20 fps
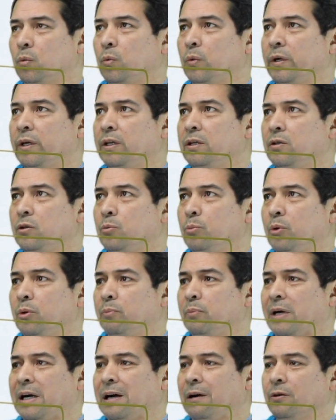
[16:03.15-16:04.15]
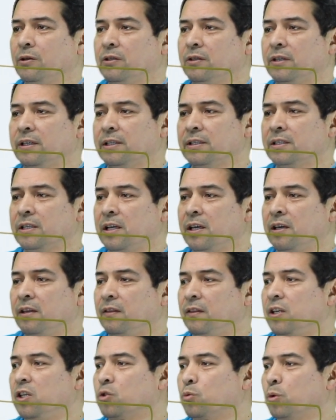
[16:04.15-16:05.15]
when you put power to this,
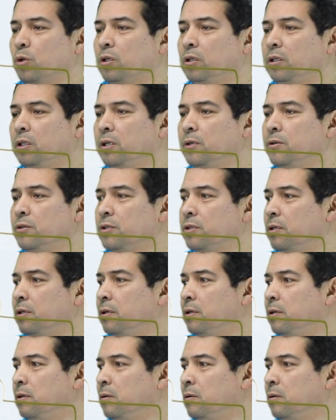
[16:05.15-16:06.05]
these will close.